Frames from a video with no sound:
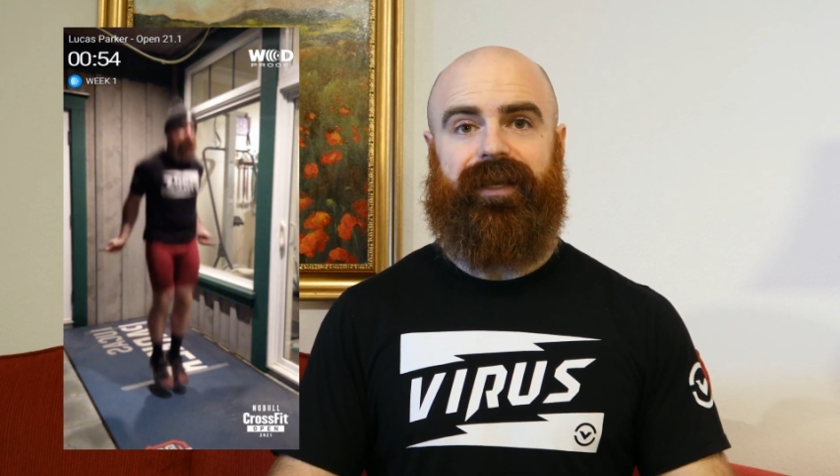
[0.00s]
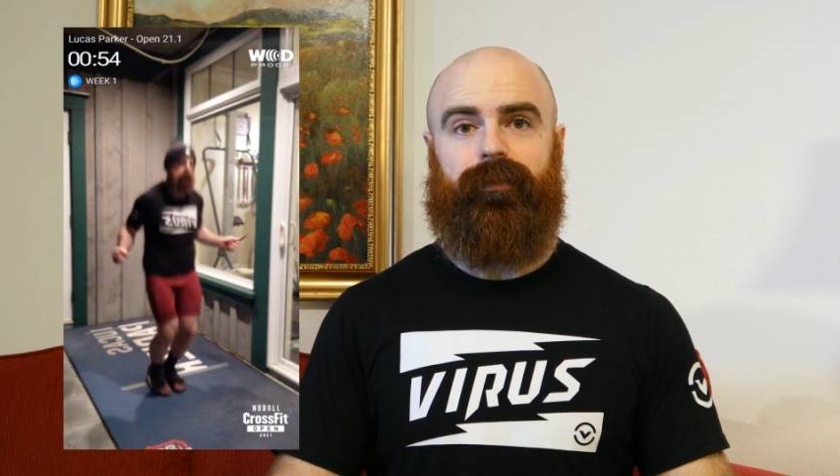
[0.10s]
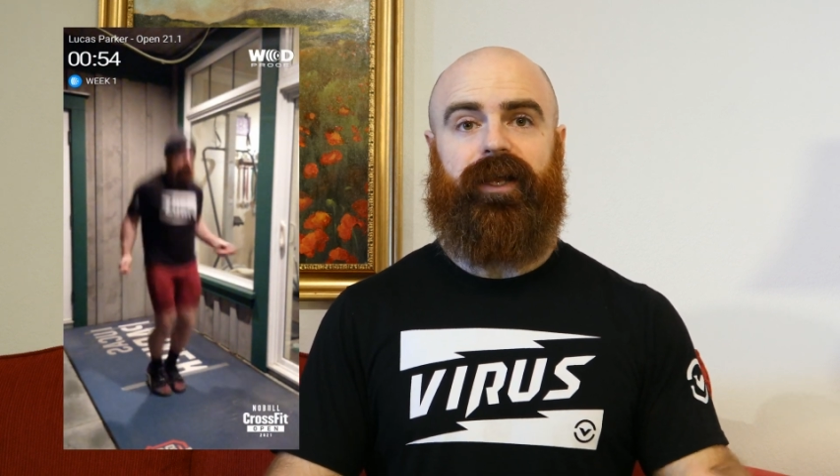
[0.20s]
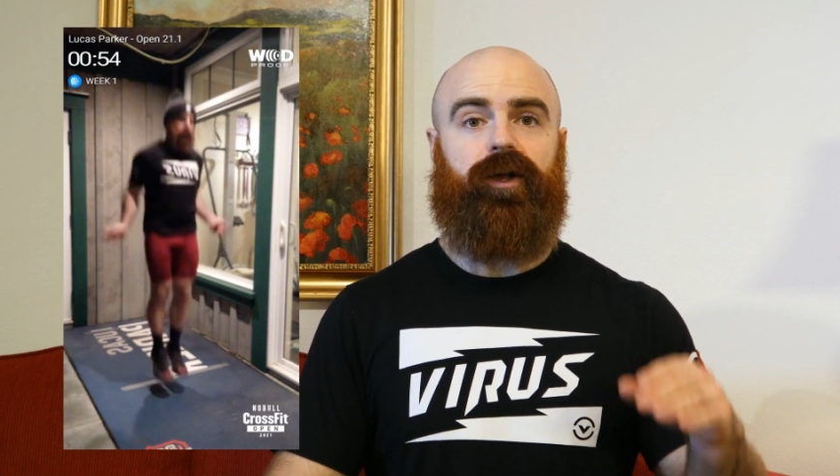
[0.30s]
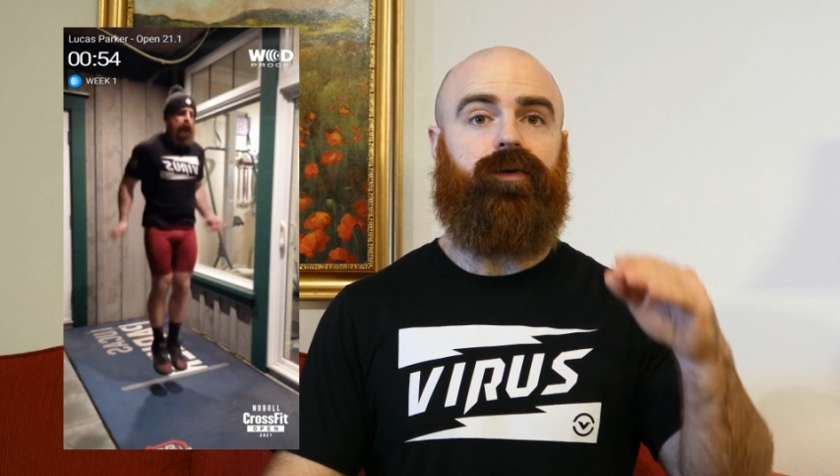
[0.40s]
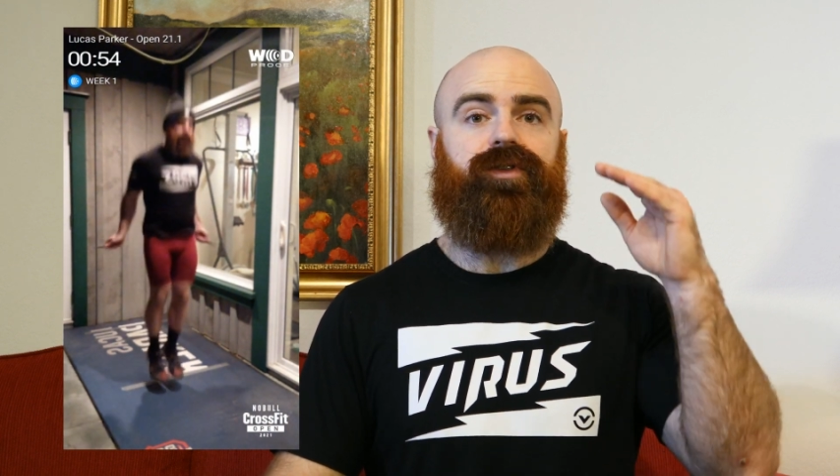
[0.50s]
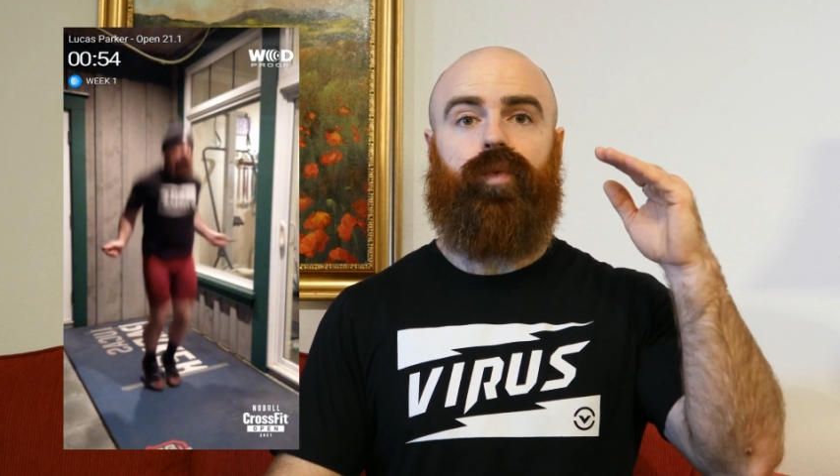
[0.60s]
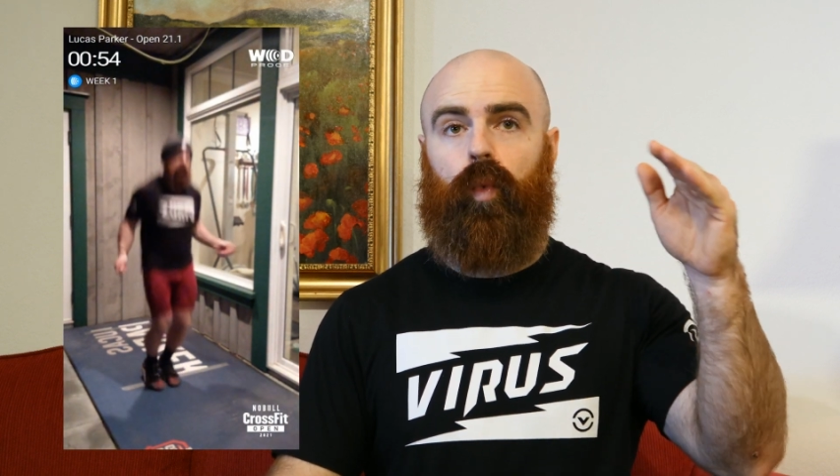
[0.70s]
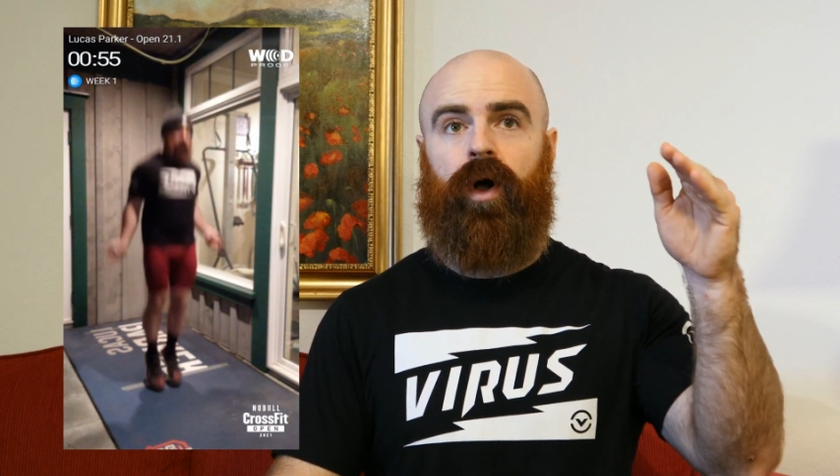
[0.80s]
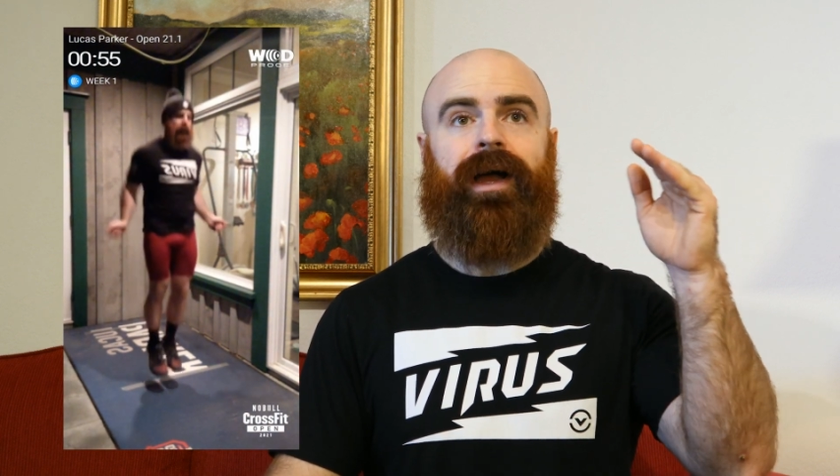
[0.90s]
It goes
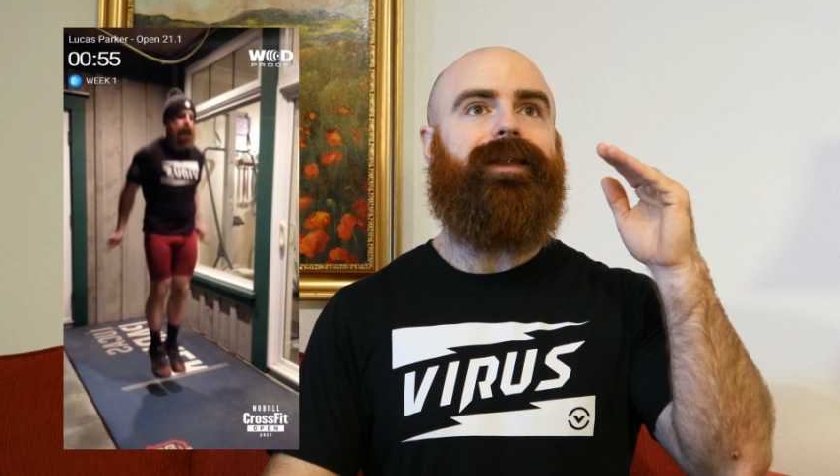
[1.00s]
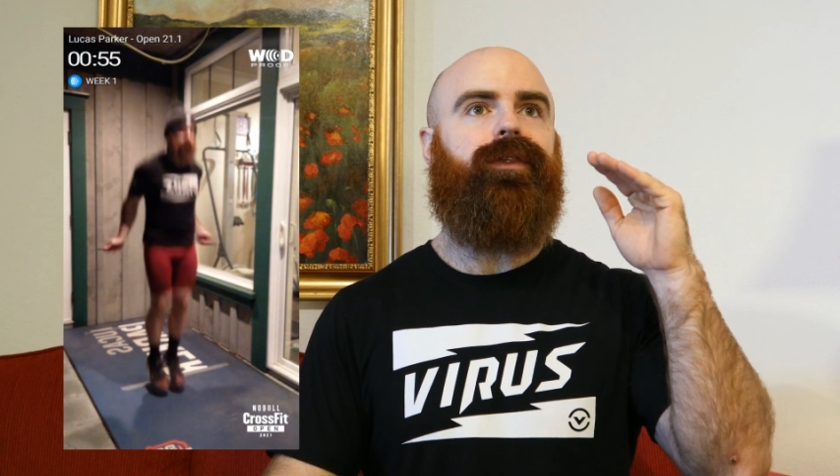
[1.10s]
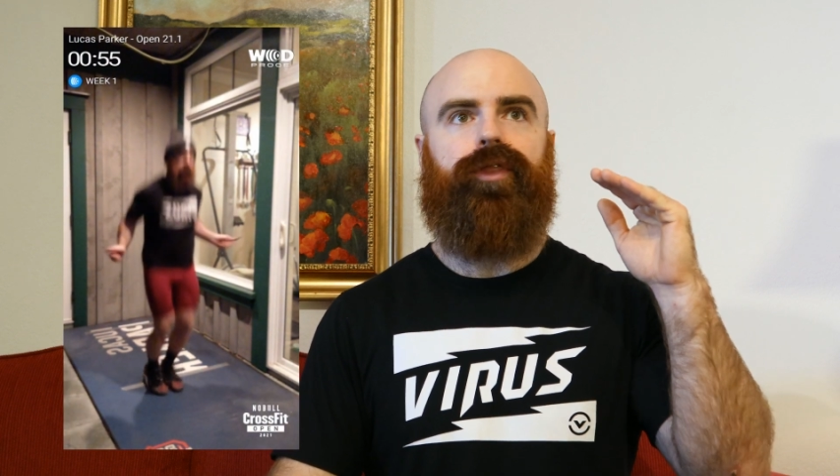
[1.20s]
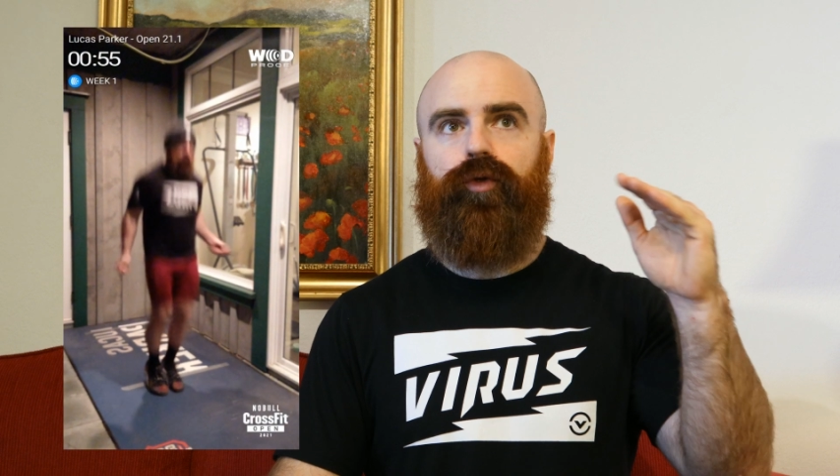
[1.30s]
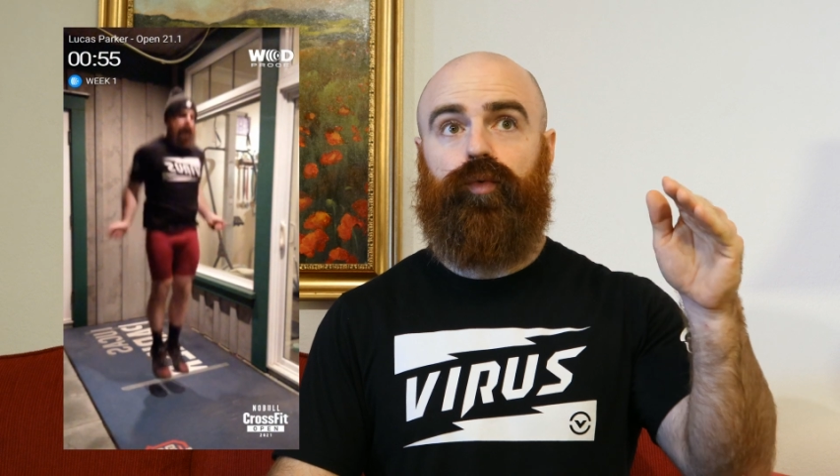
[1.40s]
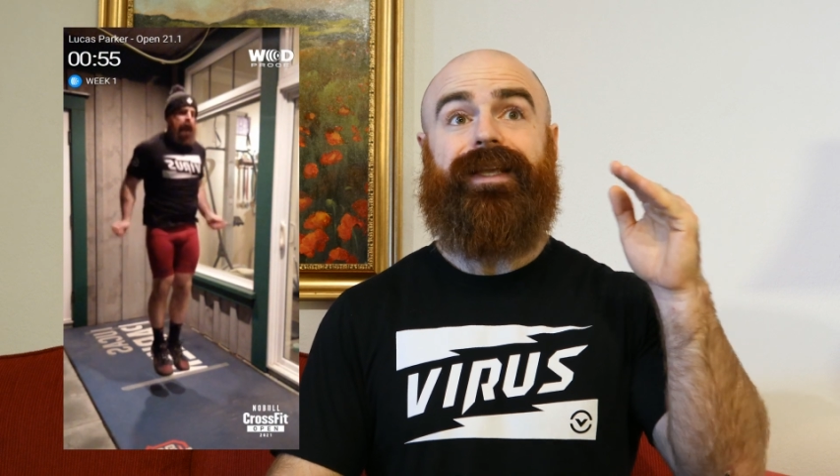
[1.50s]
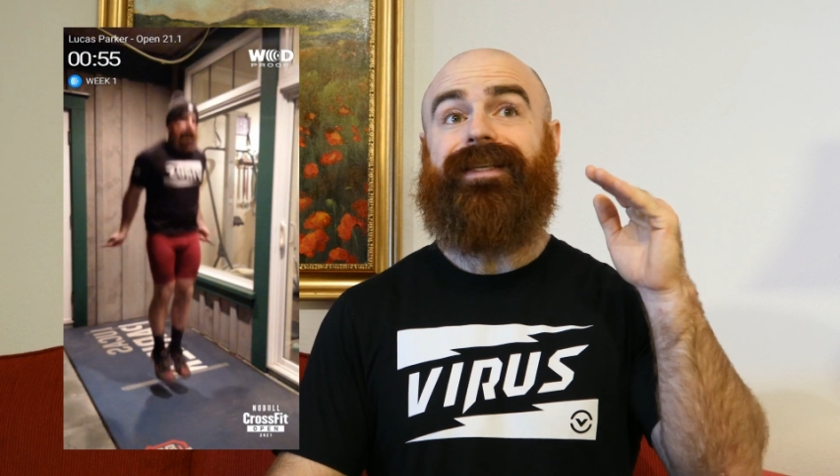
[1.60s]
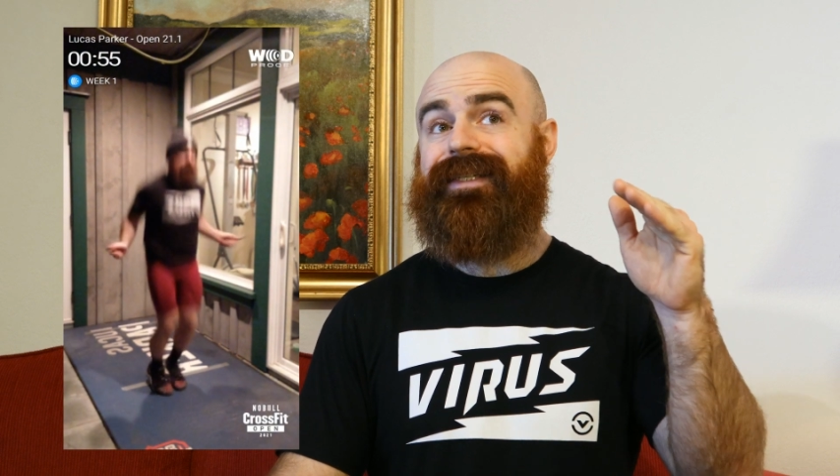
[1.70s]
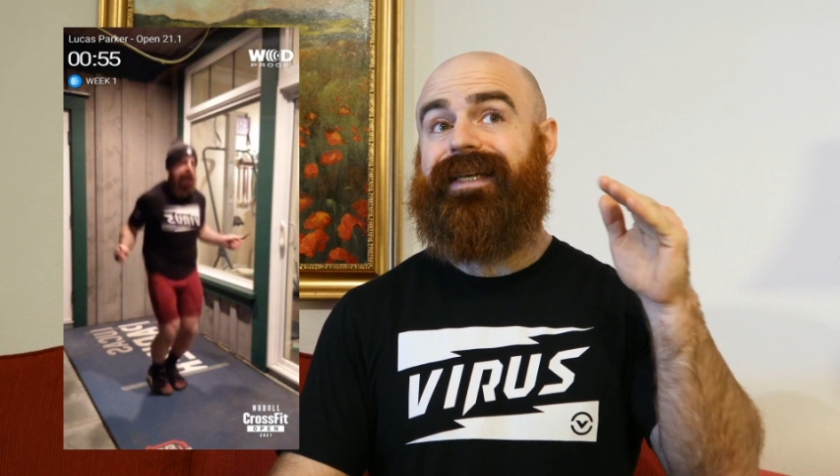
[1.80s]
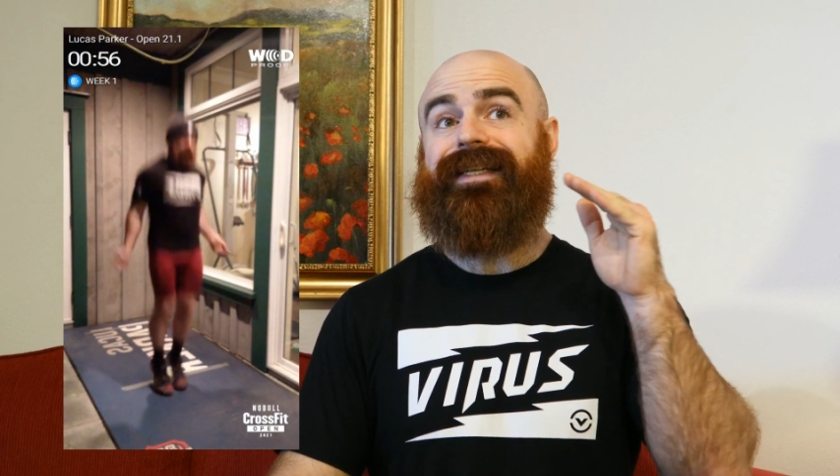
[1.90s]
1, 3,
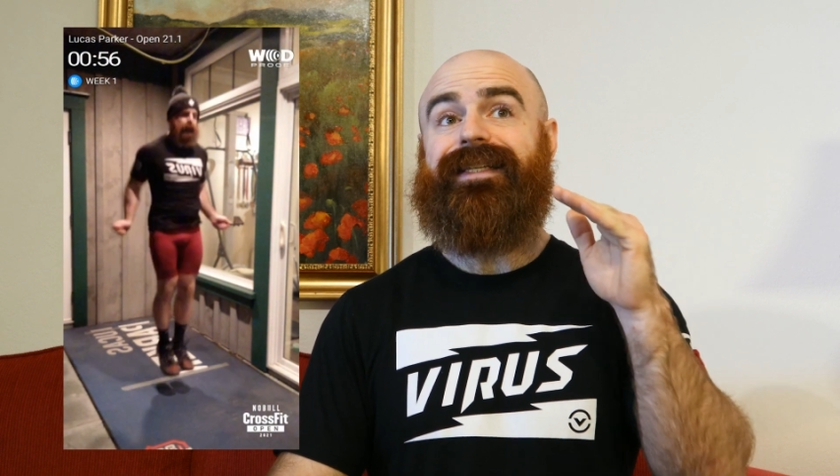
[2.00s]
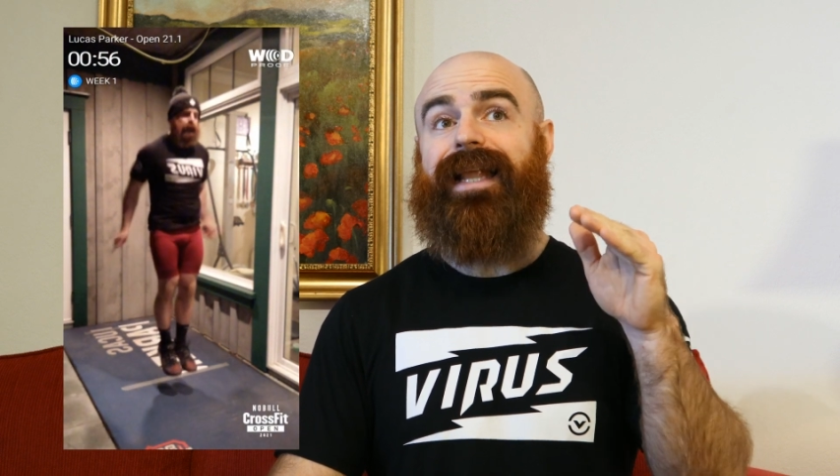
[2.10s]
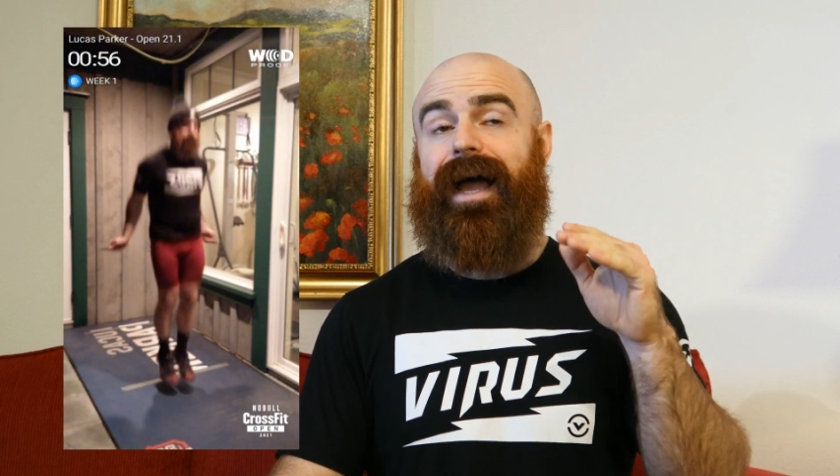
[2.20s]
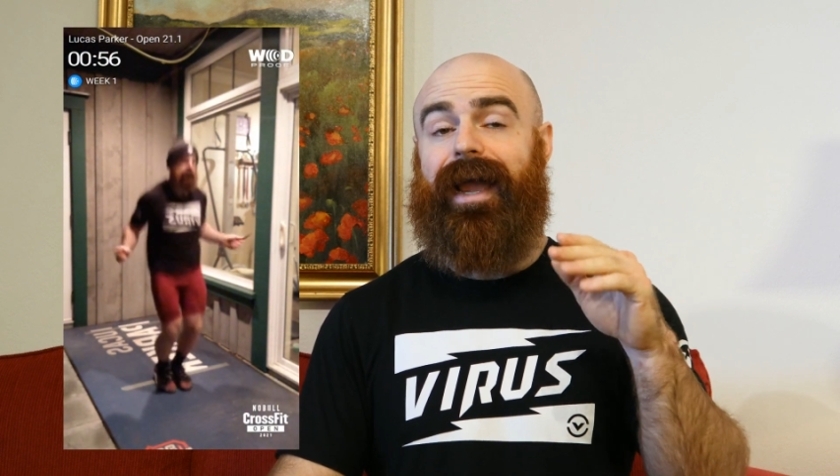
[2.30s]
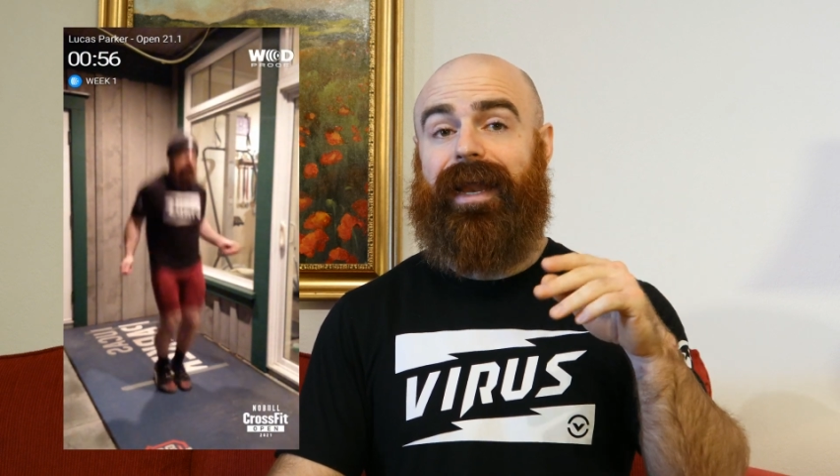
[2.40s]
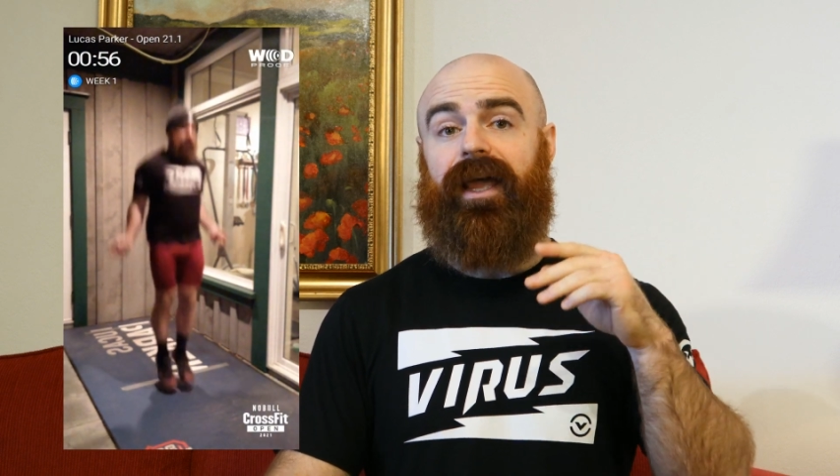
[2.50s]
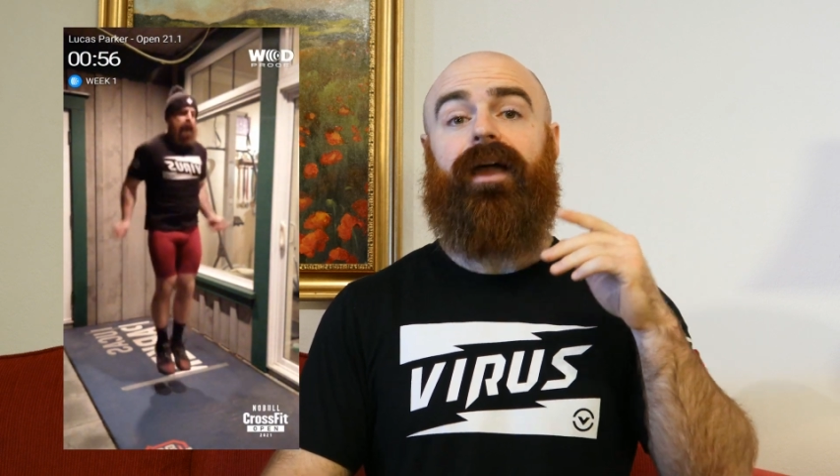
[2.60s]
6, 9,